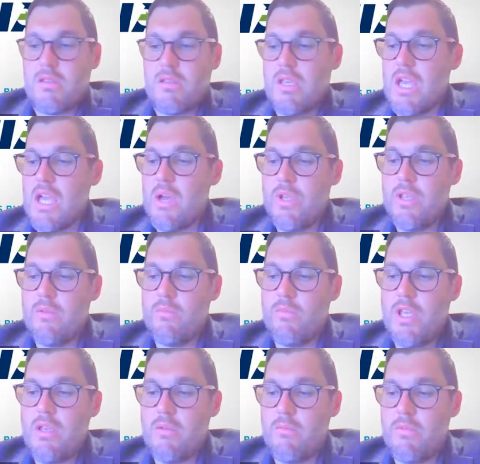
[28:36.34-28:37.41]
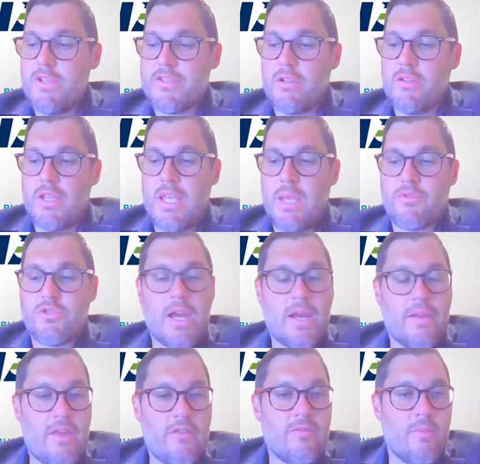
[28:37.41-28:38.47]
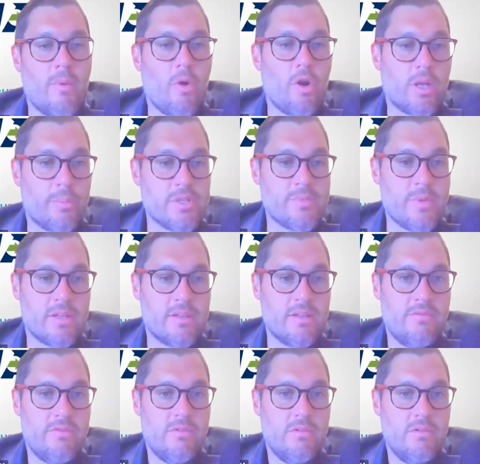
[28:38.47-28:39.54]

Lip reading: Yeah, we certainly keep track of that from a market perspective.